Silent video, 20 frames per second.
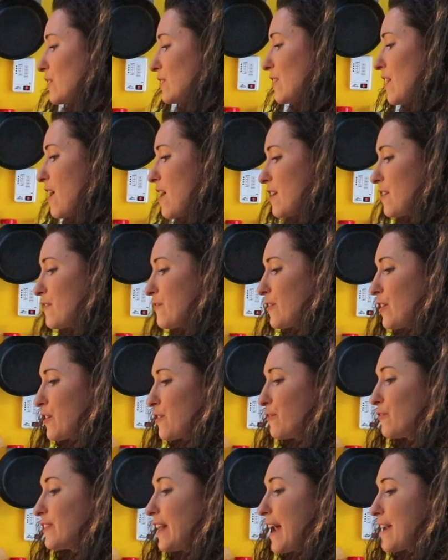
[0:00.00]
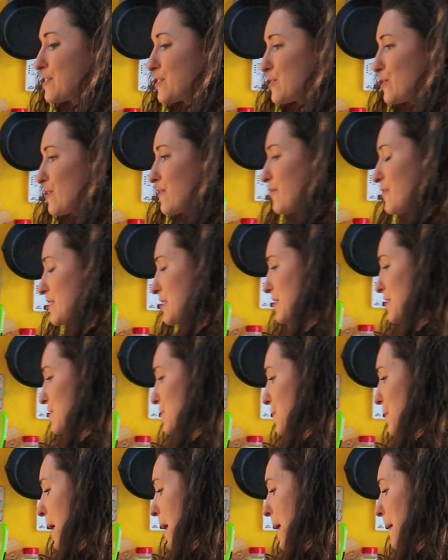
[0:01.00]
a lot of our flat surfaces
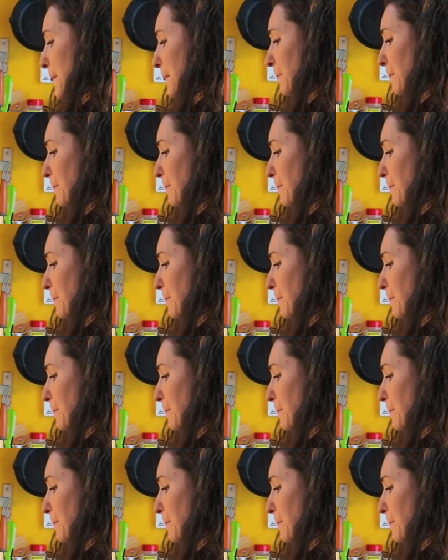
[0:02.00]
away.